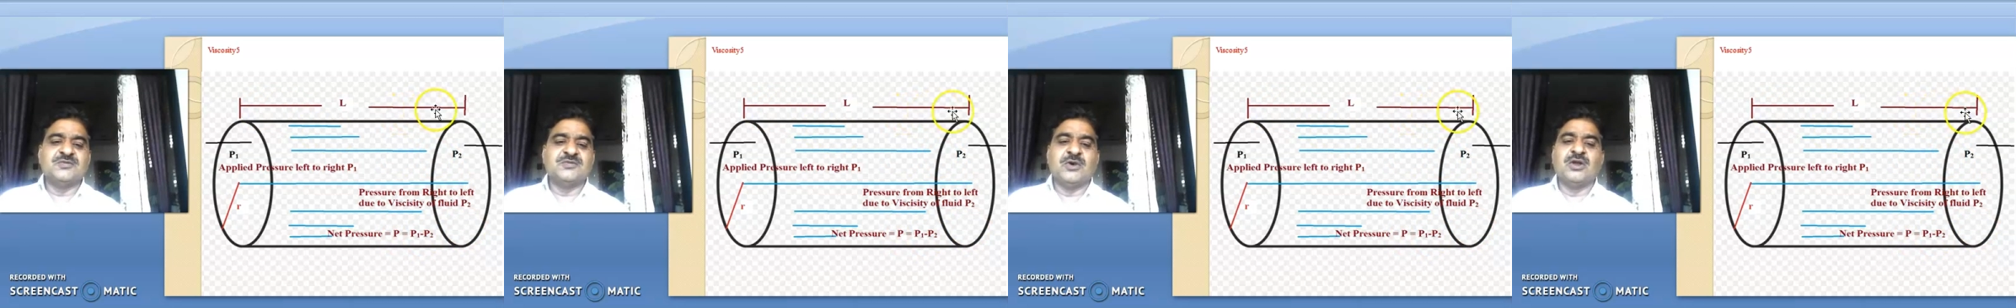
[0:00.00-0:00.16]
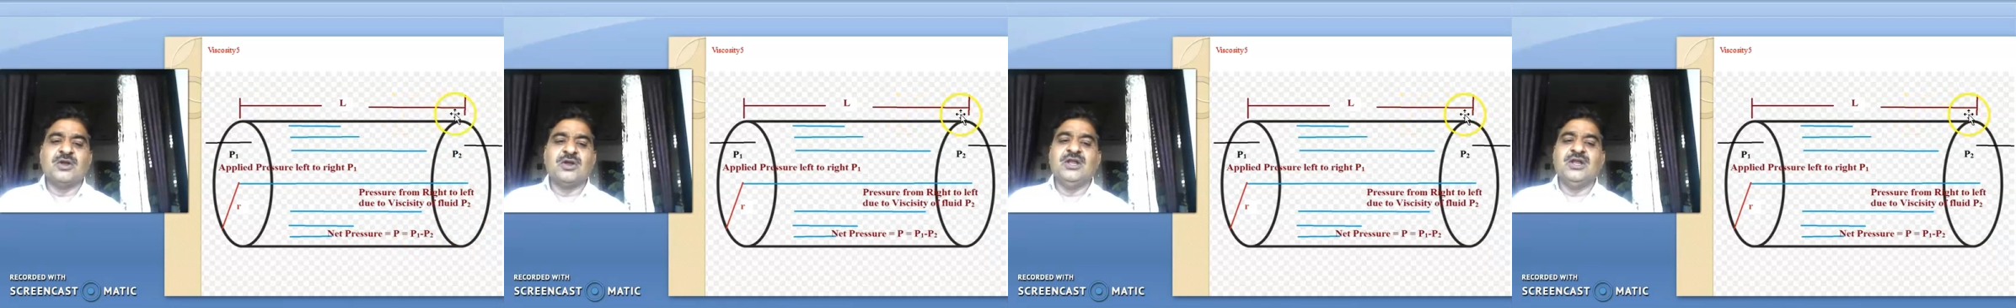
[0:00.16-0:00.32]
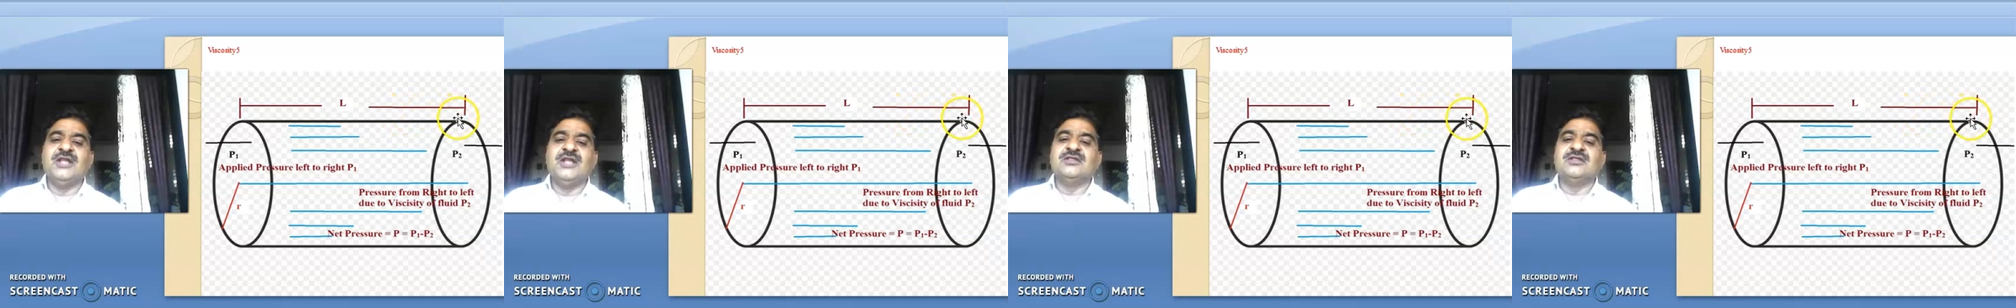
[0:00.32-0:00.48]

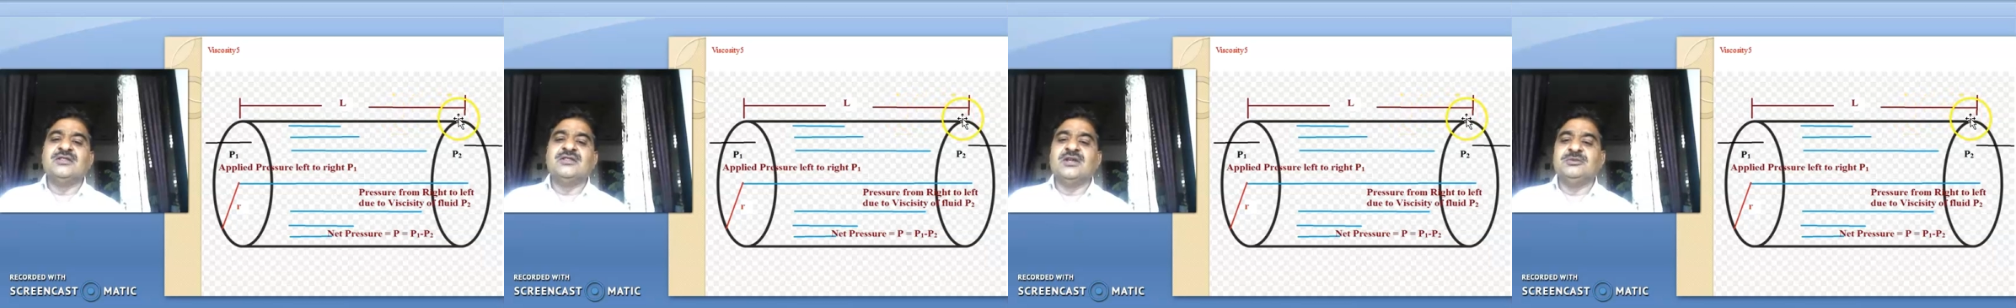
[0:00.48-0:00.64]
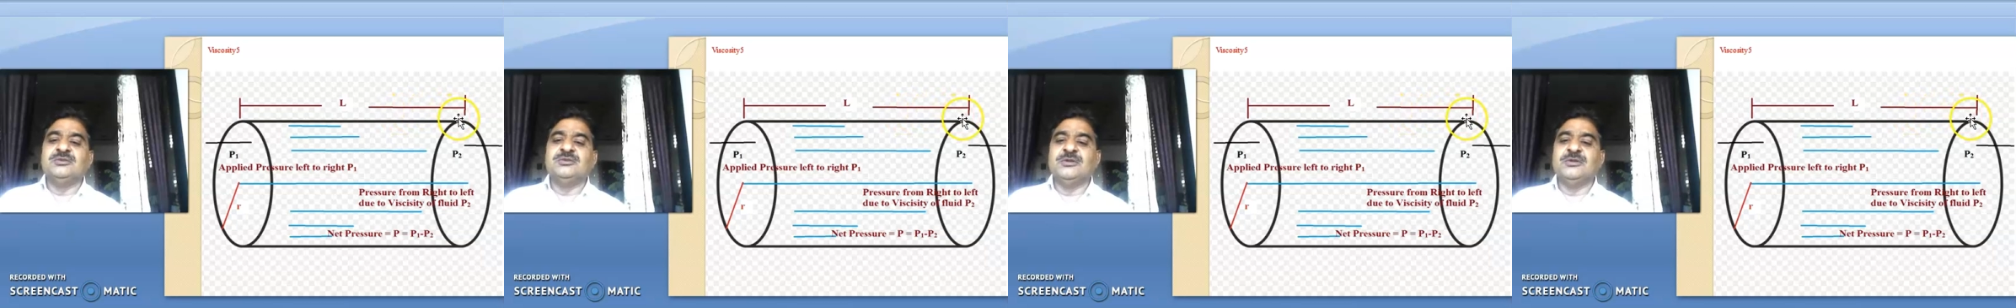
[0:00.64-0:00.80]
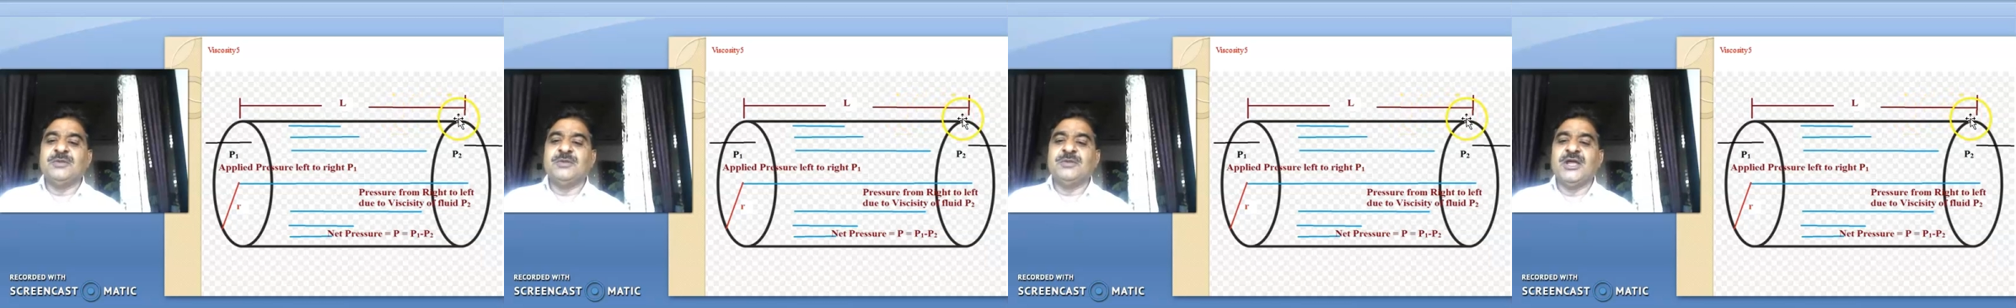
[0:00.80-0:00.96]
for length
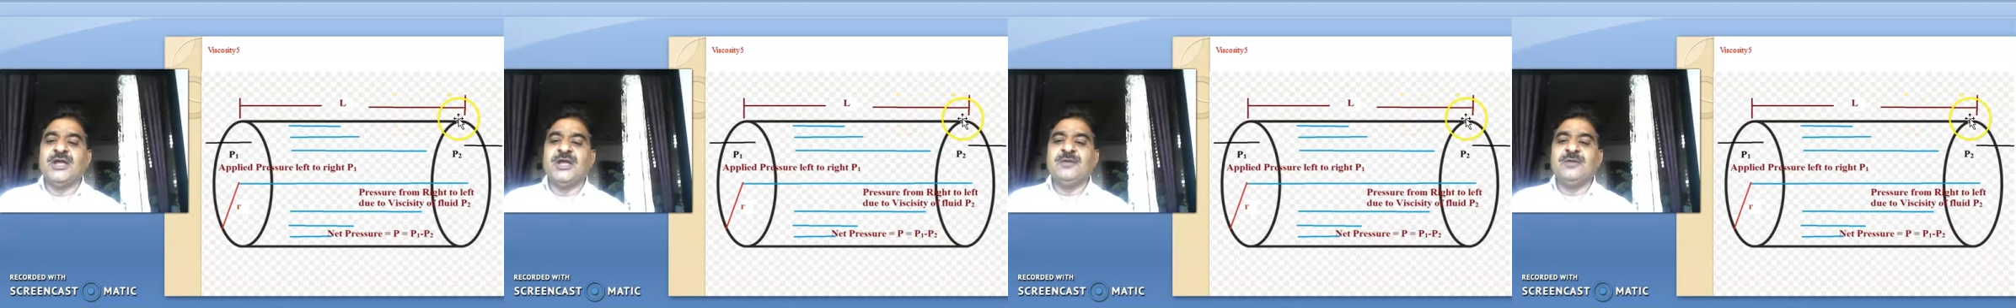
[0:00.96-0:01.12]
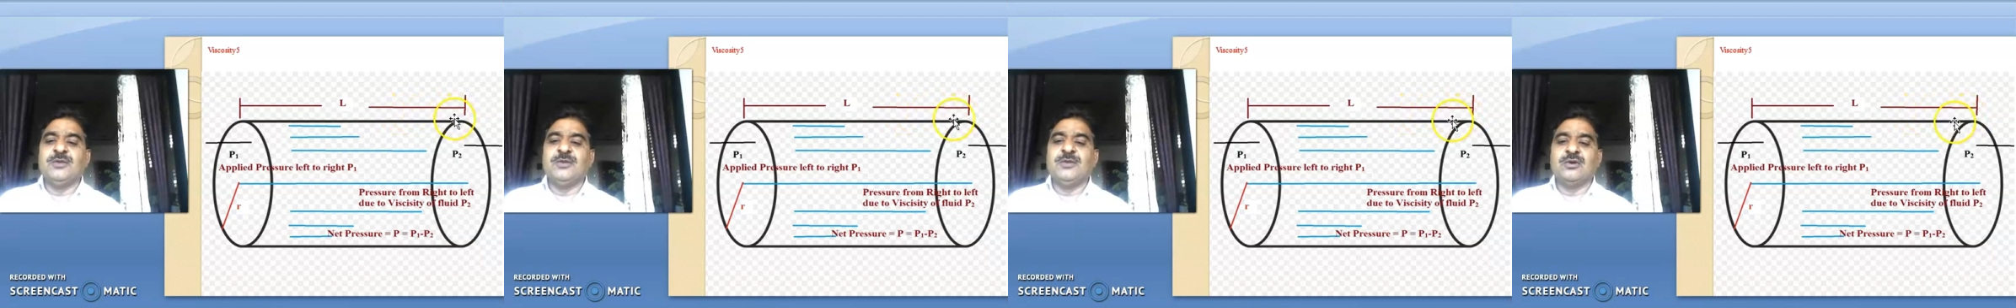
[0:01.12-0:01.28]
of the pipe